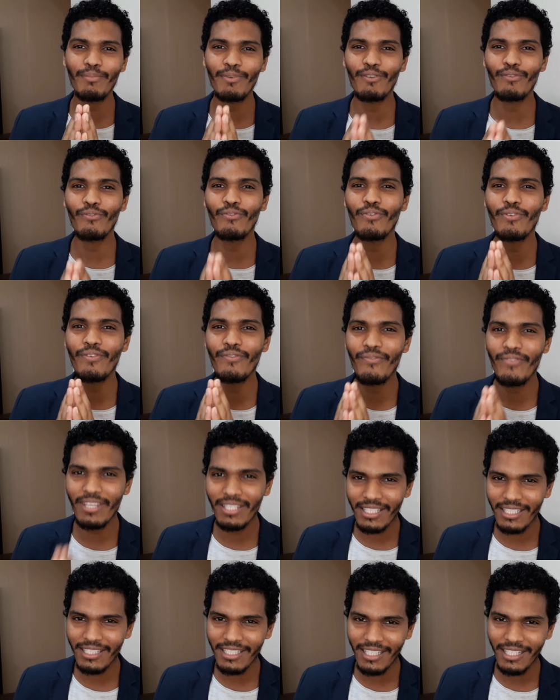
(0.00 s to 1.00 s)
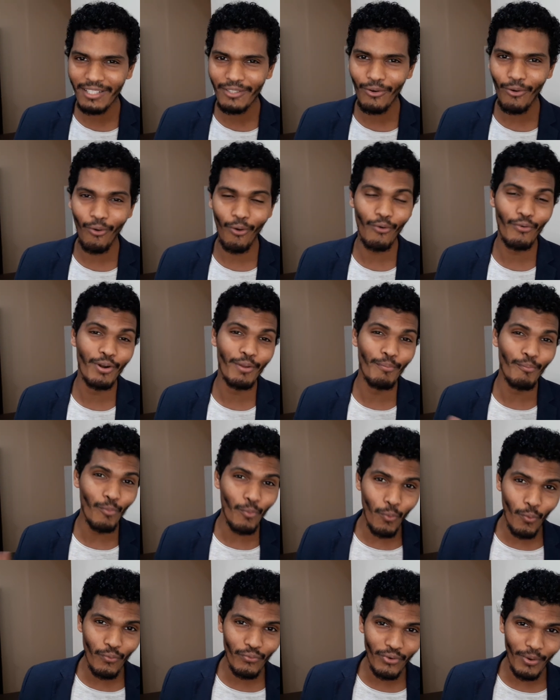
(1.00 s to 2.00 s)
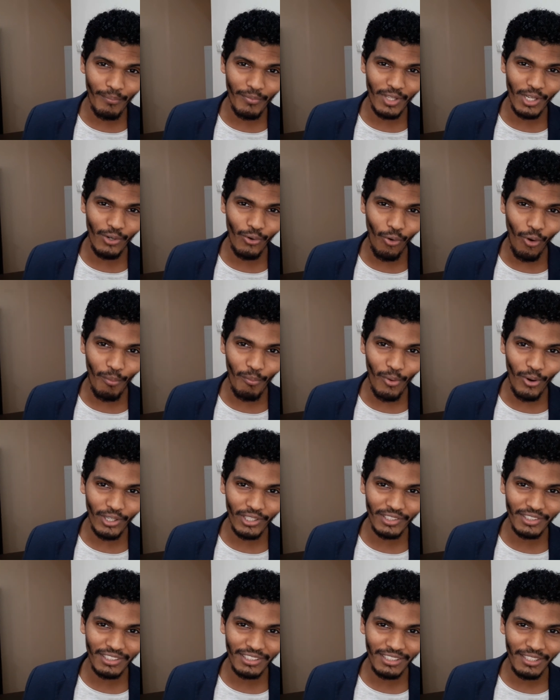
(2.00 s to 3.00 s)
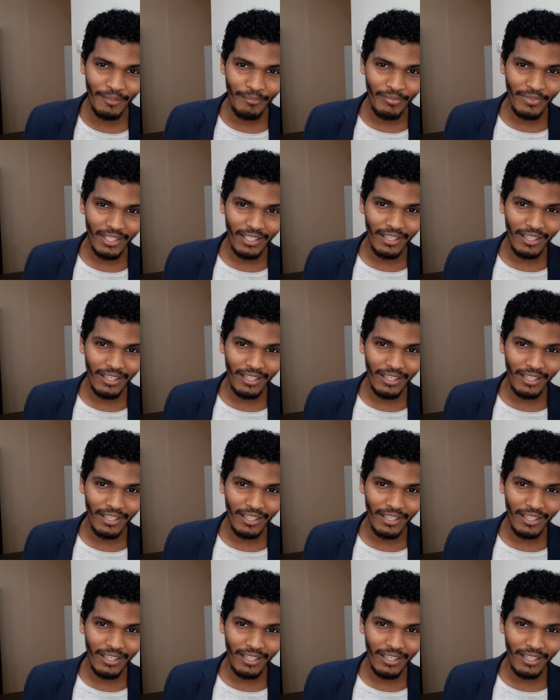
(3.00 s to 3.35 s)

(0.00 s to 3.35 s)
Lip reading: be revisited or removed from the law books?